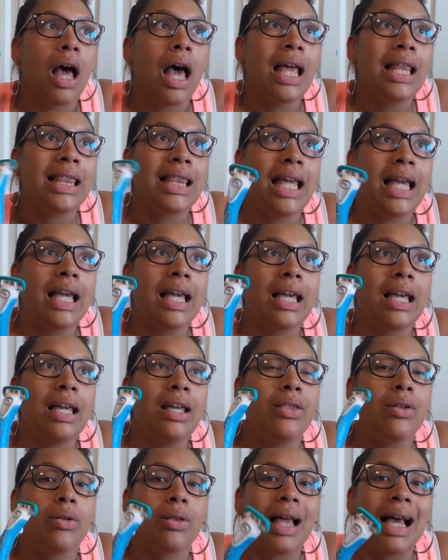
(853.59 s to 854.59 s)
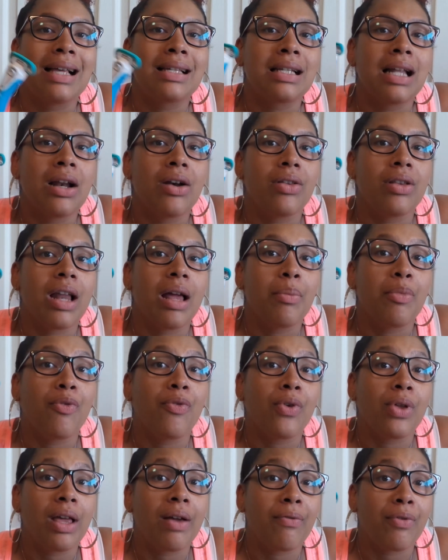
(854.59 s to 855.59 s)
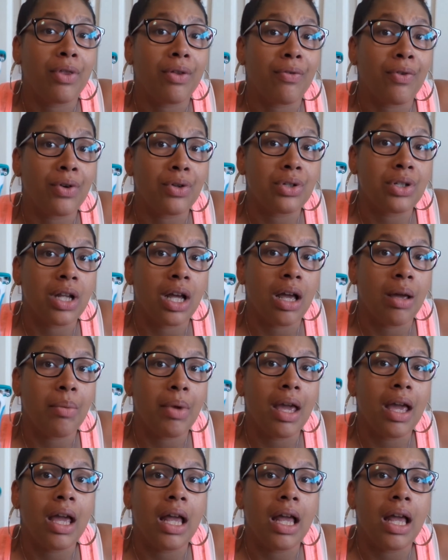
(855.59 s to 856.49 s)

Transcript: I think, either last night or the night before that for the first time.